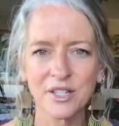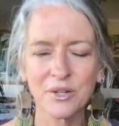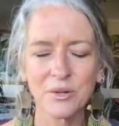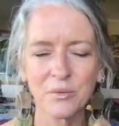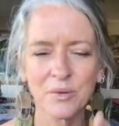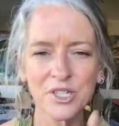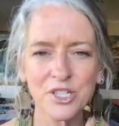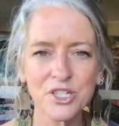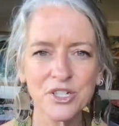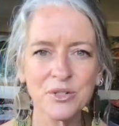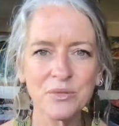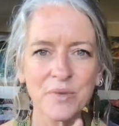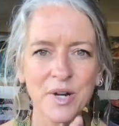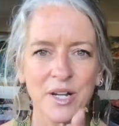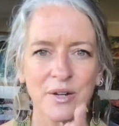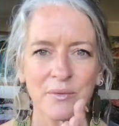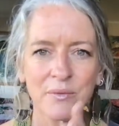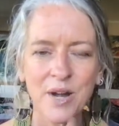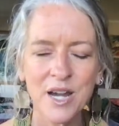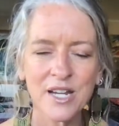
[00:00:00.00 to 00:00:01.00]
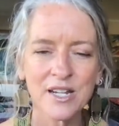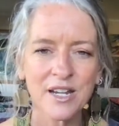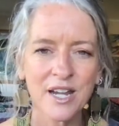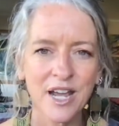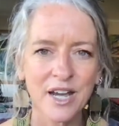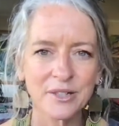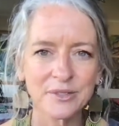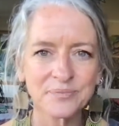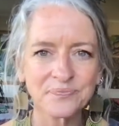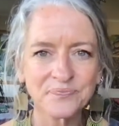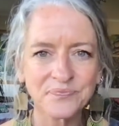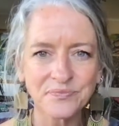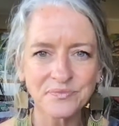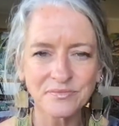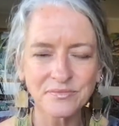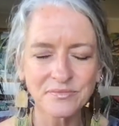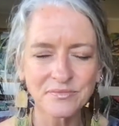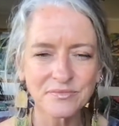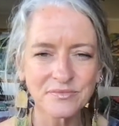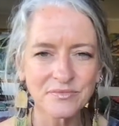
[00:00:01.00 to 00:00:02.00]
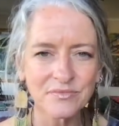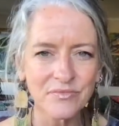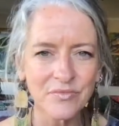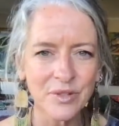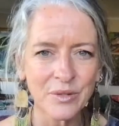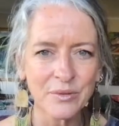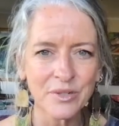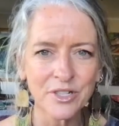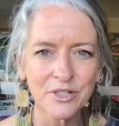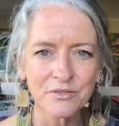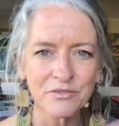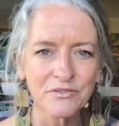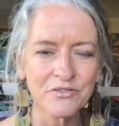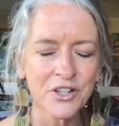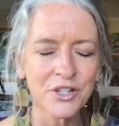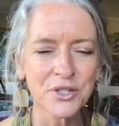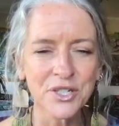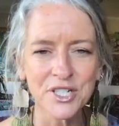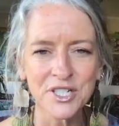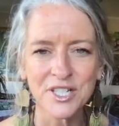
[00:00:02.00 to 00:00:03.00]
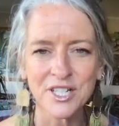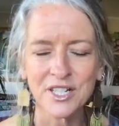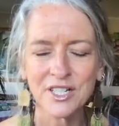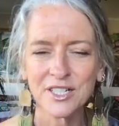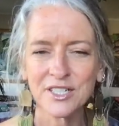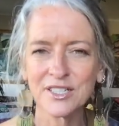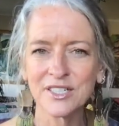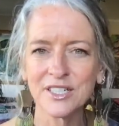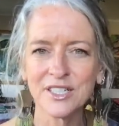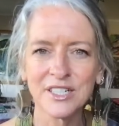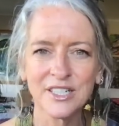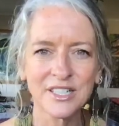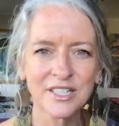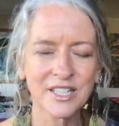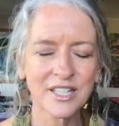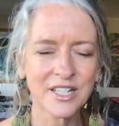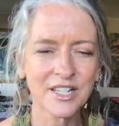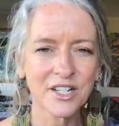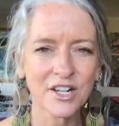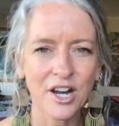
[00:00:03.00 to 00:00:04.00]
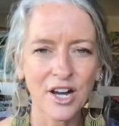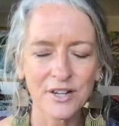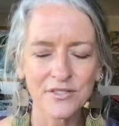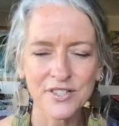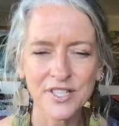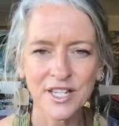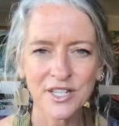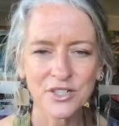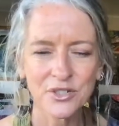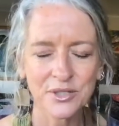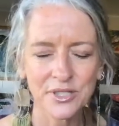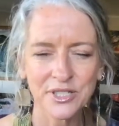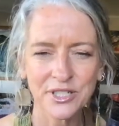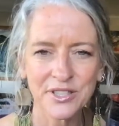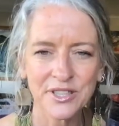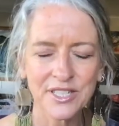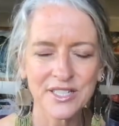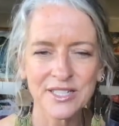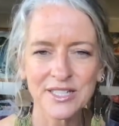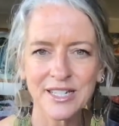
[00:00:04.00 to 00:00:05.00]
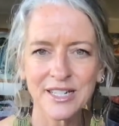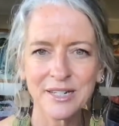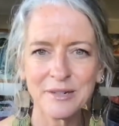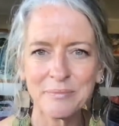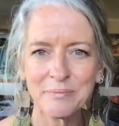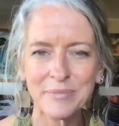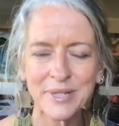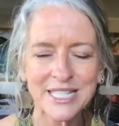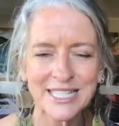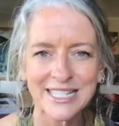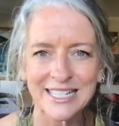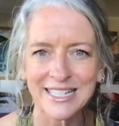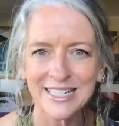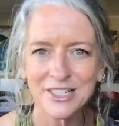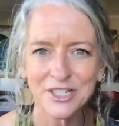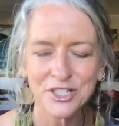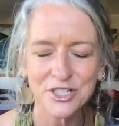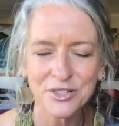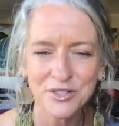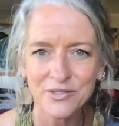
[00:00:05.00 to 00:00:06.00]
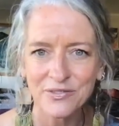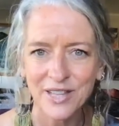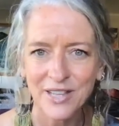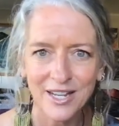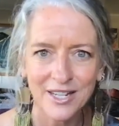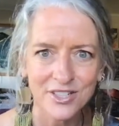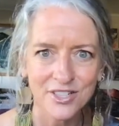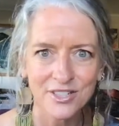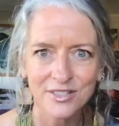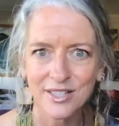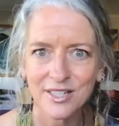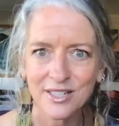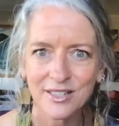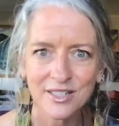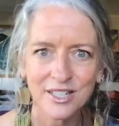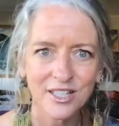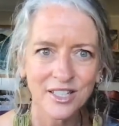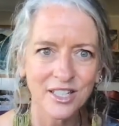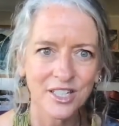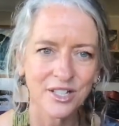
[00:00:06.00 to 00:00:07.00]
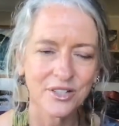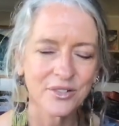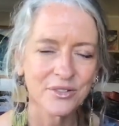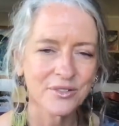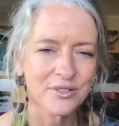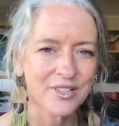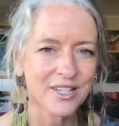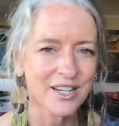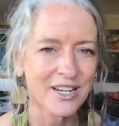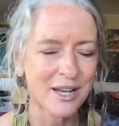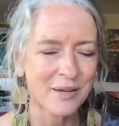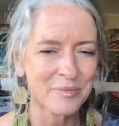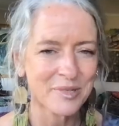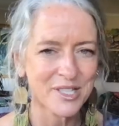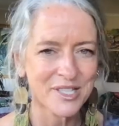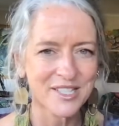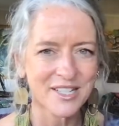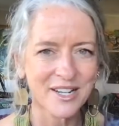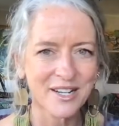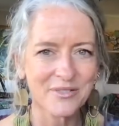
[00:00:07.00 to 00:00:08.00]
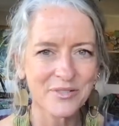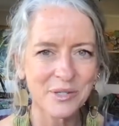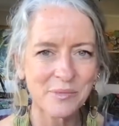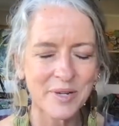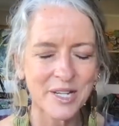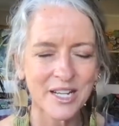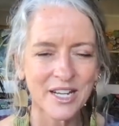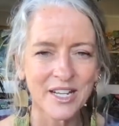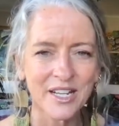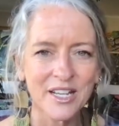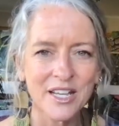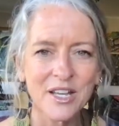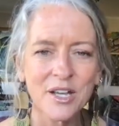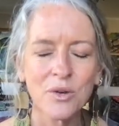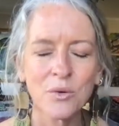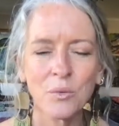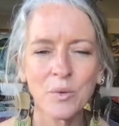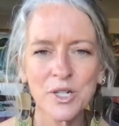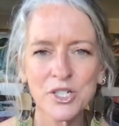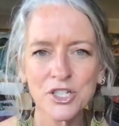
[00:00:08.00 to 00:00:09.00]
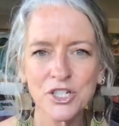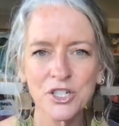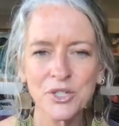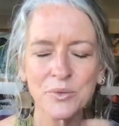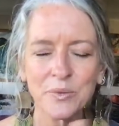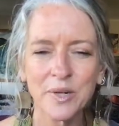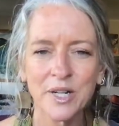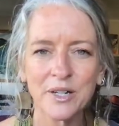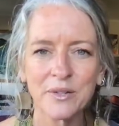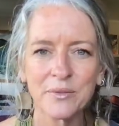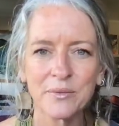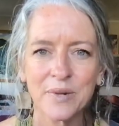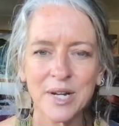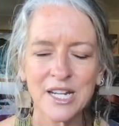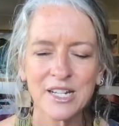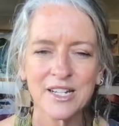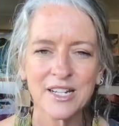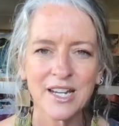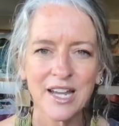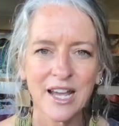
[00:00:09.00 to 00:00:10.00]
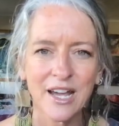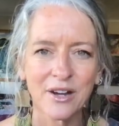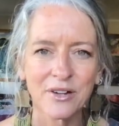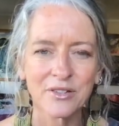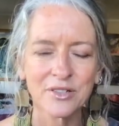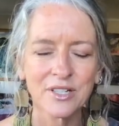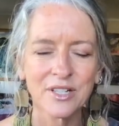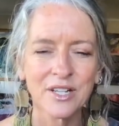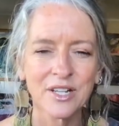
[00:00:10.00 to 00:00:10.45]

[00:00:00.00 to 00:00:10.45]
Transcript: What do you want right now? We don't focus on getting off schedule or things getting busy. Newsflash, like, hello, that happens to everybody. What do you want right now?